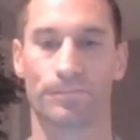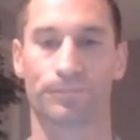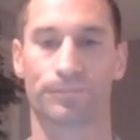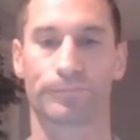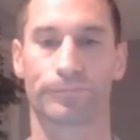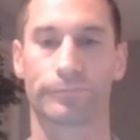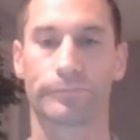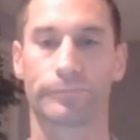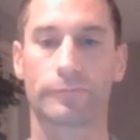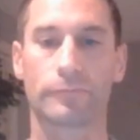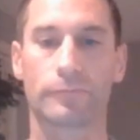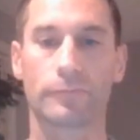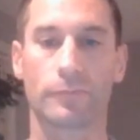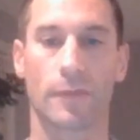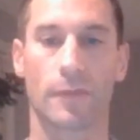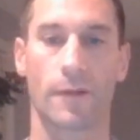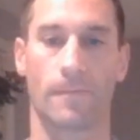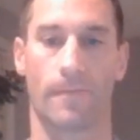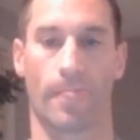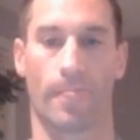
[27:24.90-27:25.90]

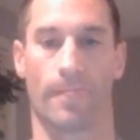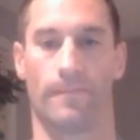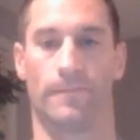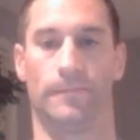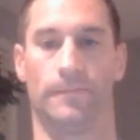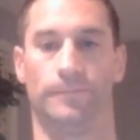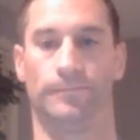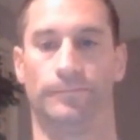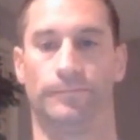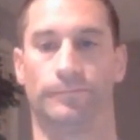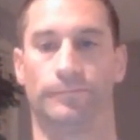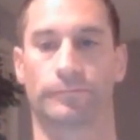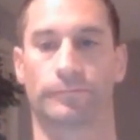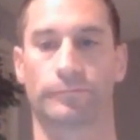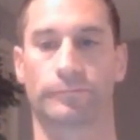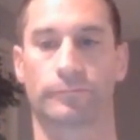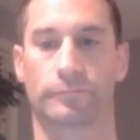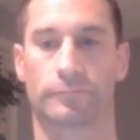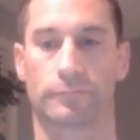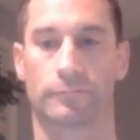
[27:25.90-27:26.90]

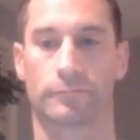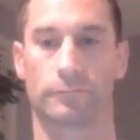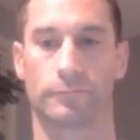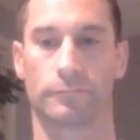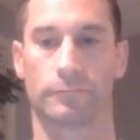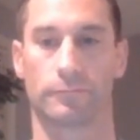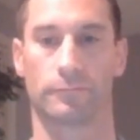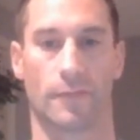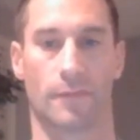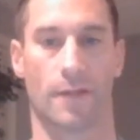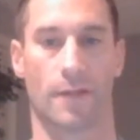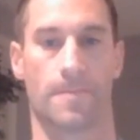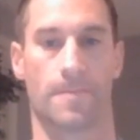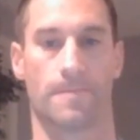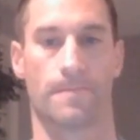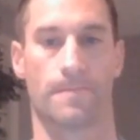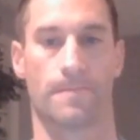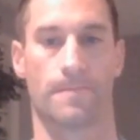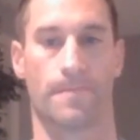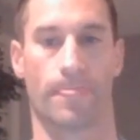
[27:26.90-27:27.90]

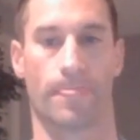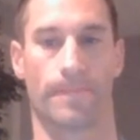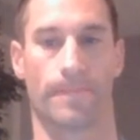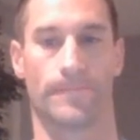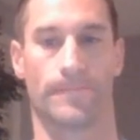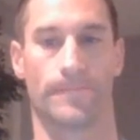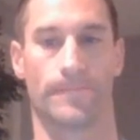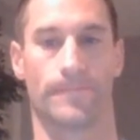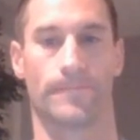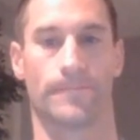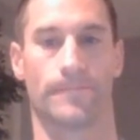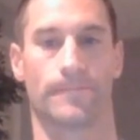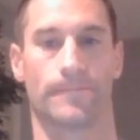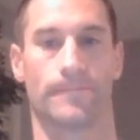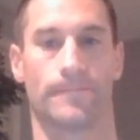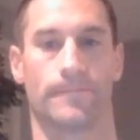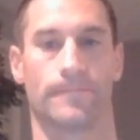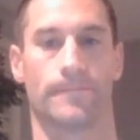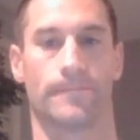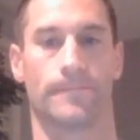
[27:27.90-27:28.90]

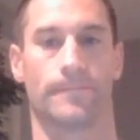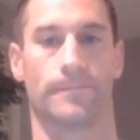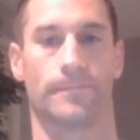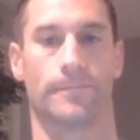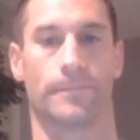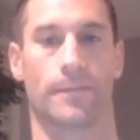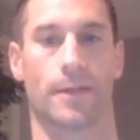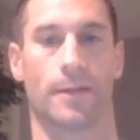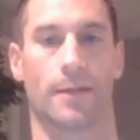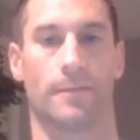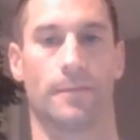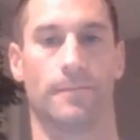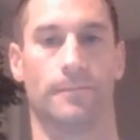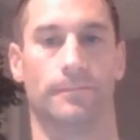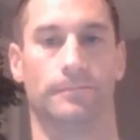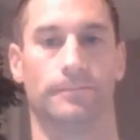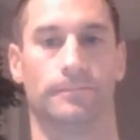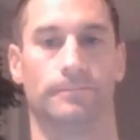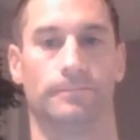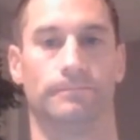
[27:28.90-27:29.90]

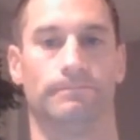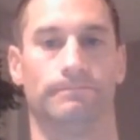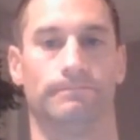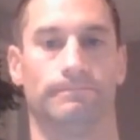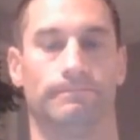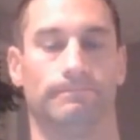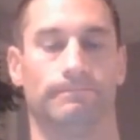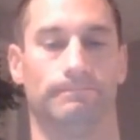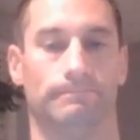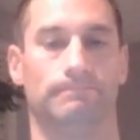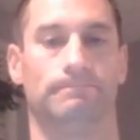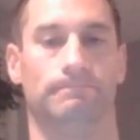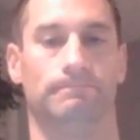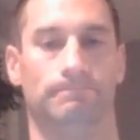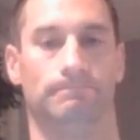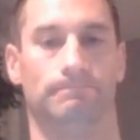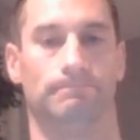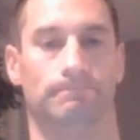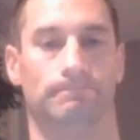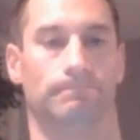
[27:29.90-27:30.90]

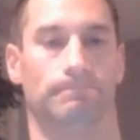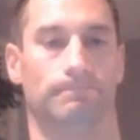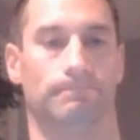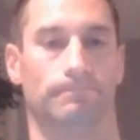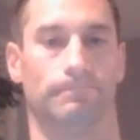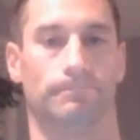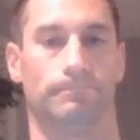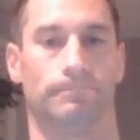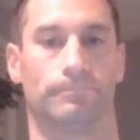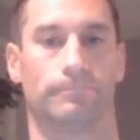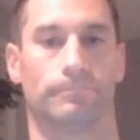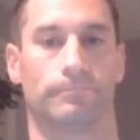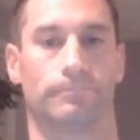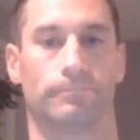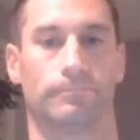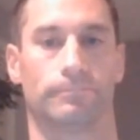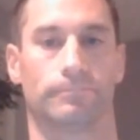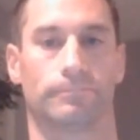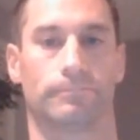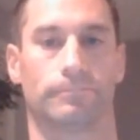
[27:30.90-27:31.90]

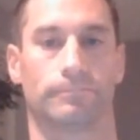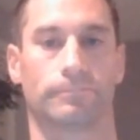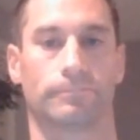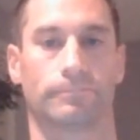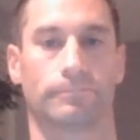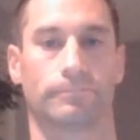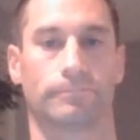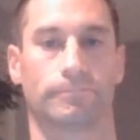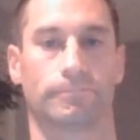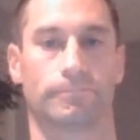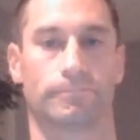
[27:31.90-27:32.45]
(not speaking)